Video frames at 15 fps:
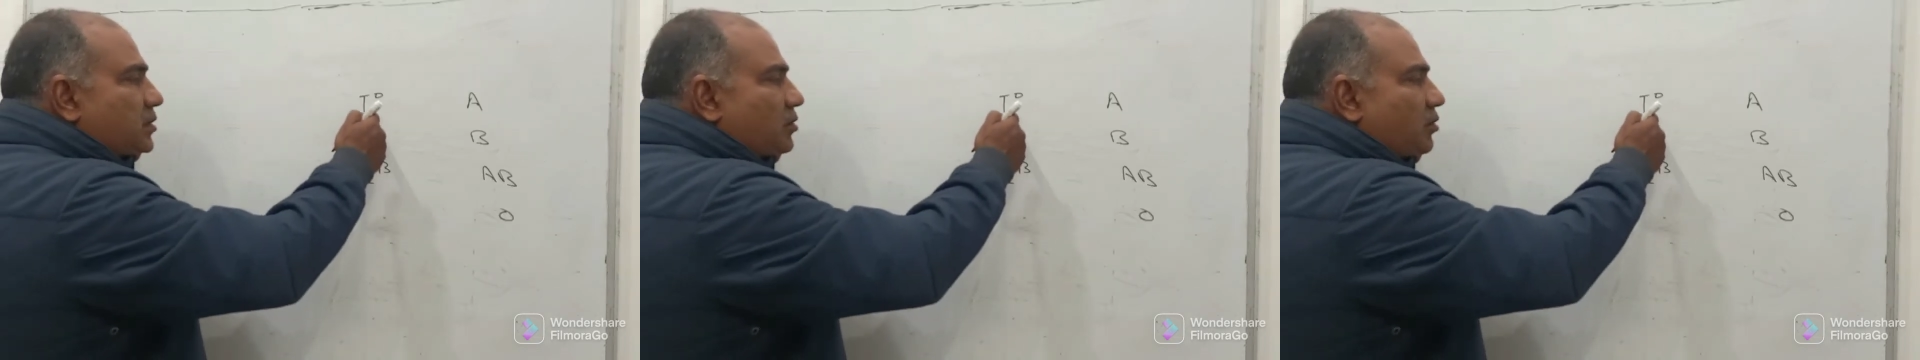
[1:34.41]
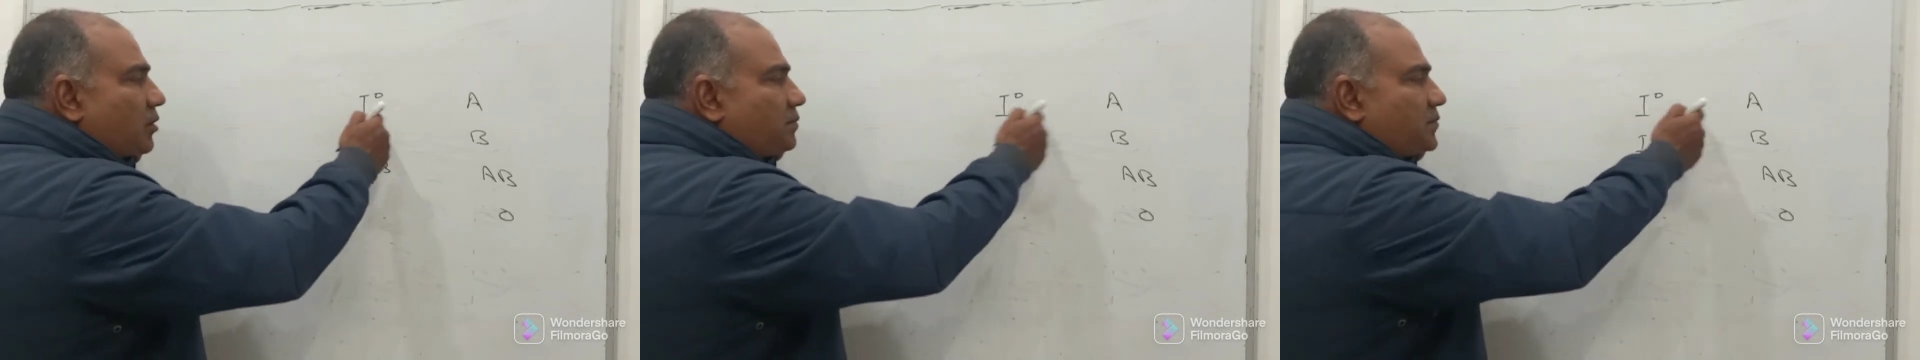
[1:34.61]

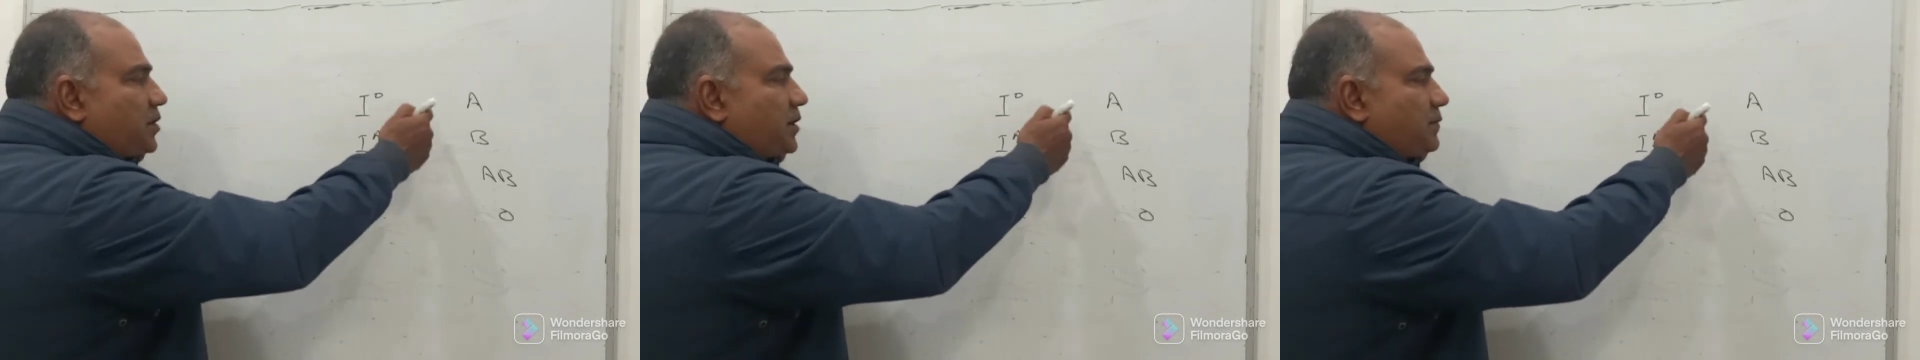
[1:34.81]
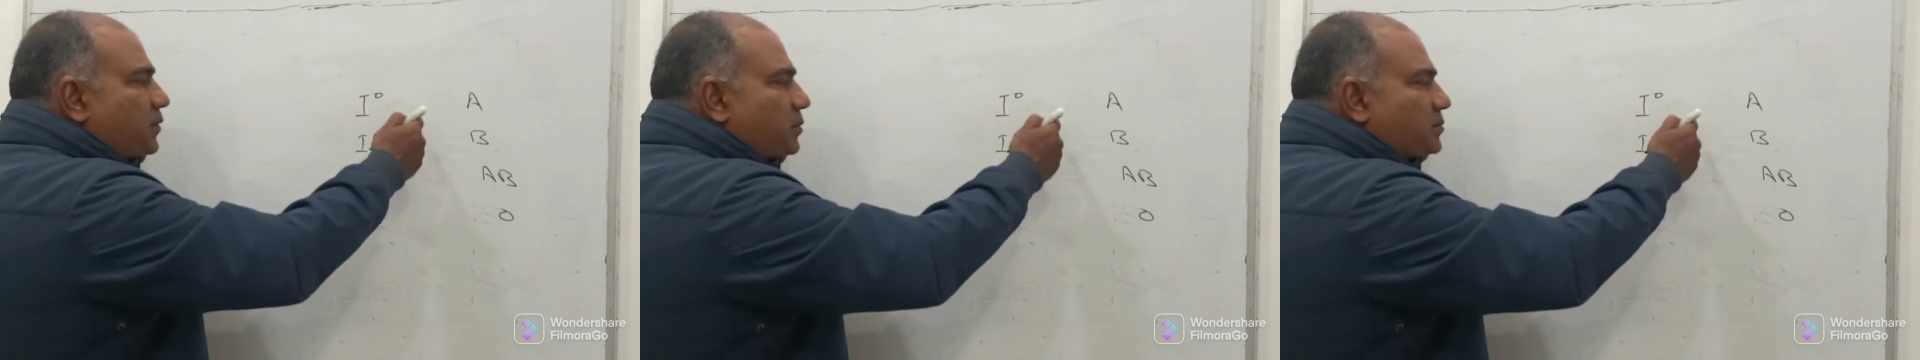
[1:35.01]
of
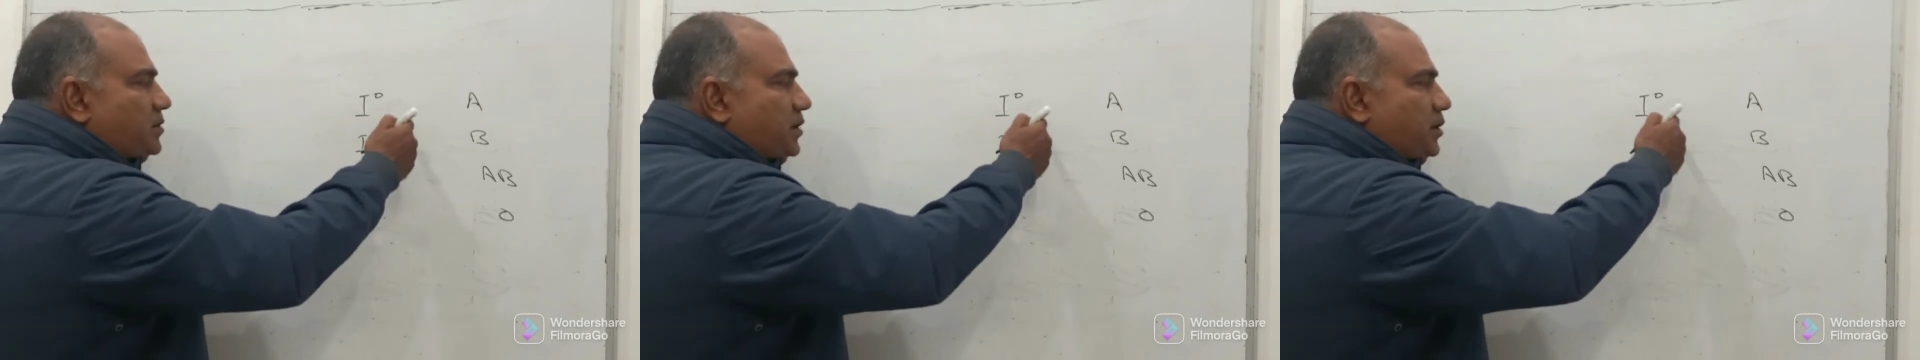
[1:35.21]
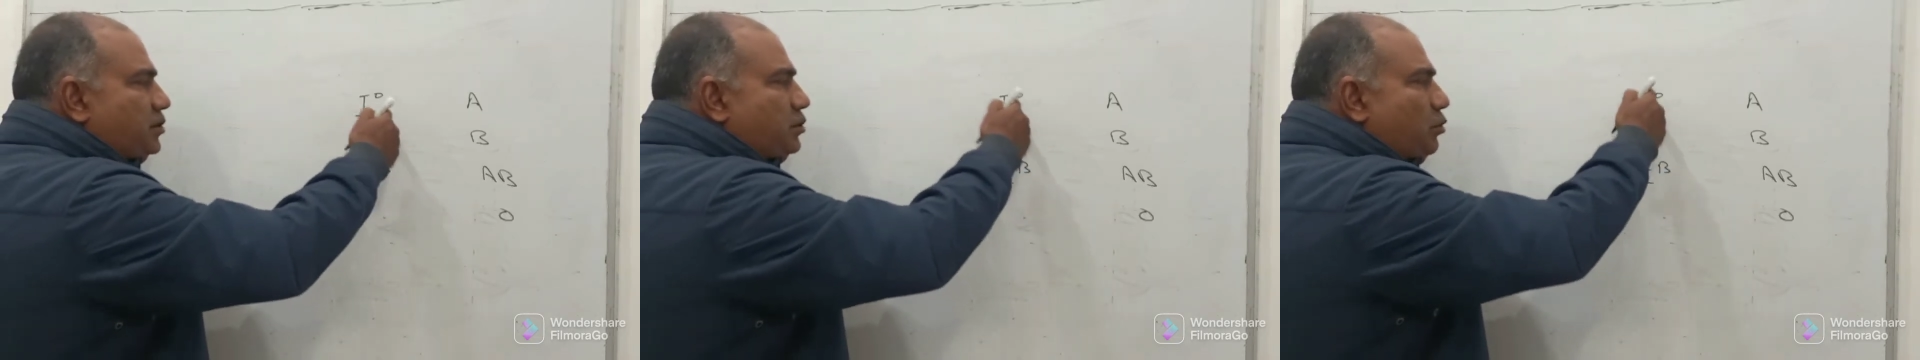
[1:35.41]
three forms
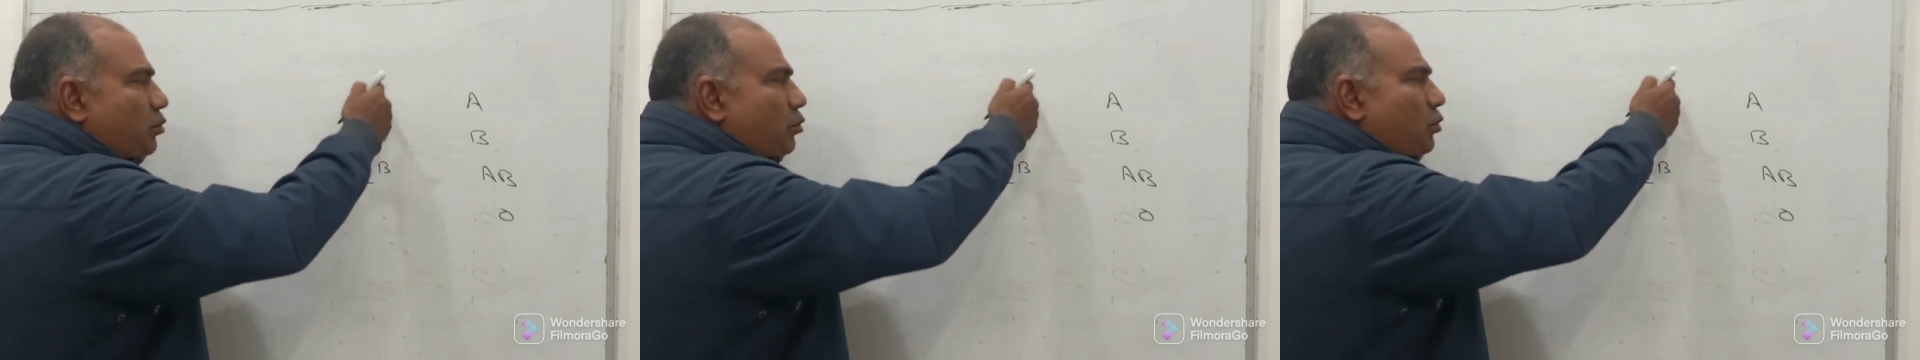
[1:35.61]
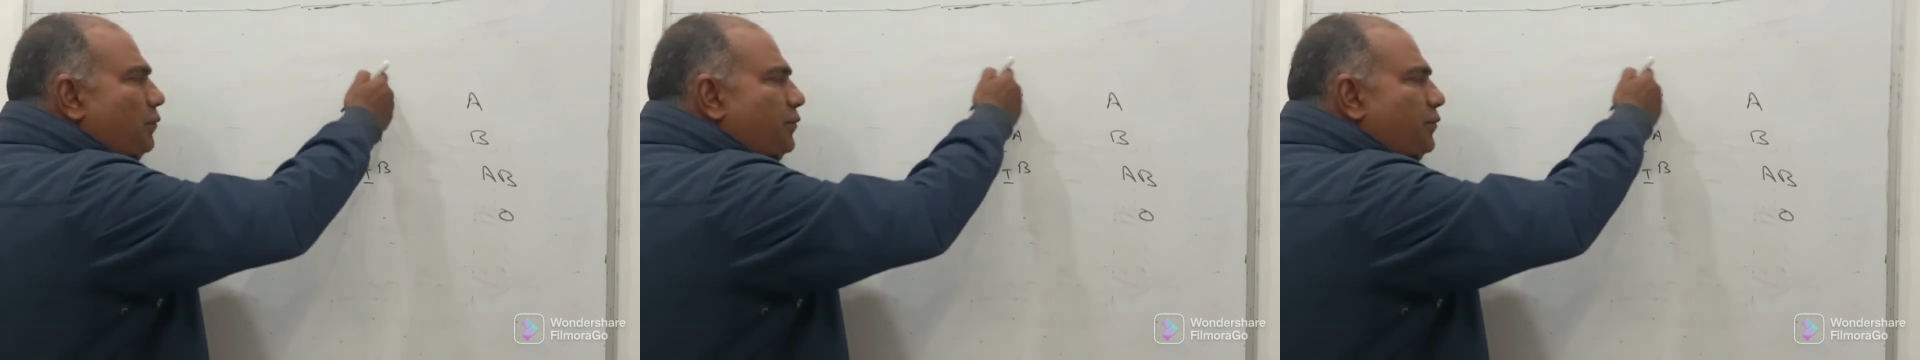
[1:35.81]
in the whole of